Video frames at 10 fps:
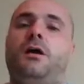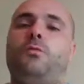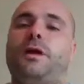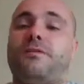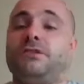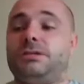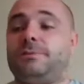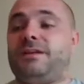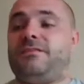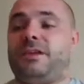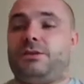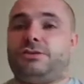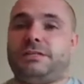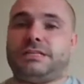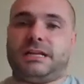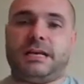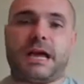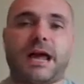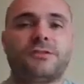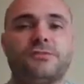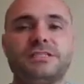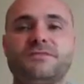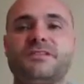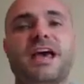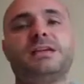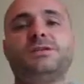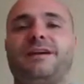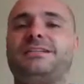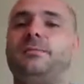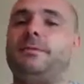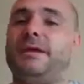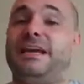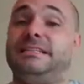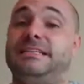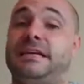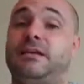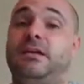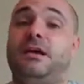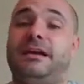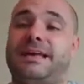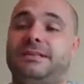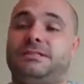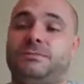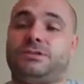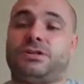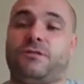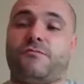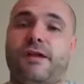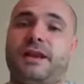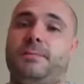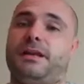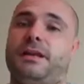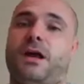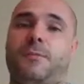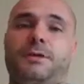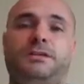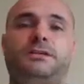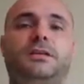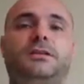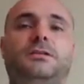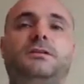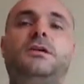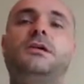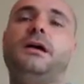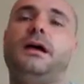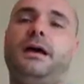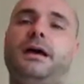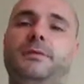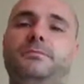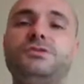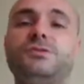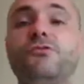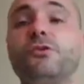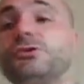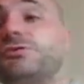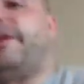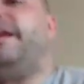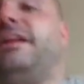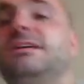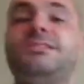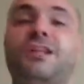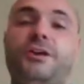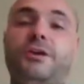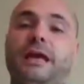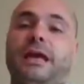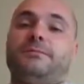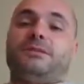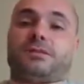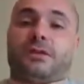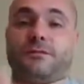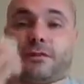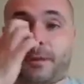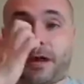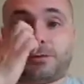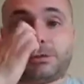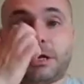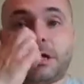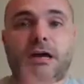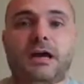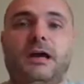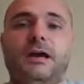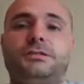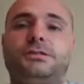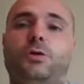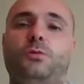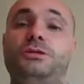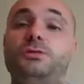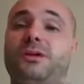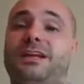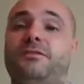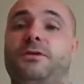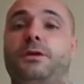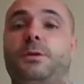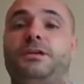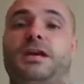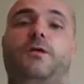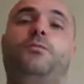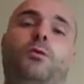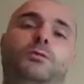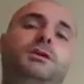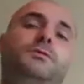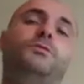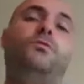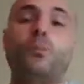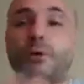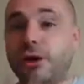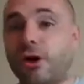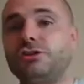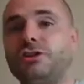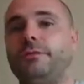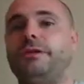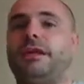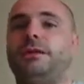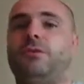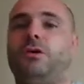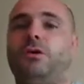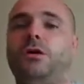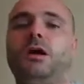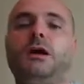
We haven't done as many videos recently, and the reason for that is we've actually been painting, getting some stuff ready, been a lot of building, some rules reading, because a lot of new games and stuff come out. So we just wanted to give you an update on what we're doing, what we're not doing anymore.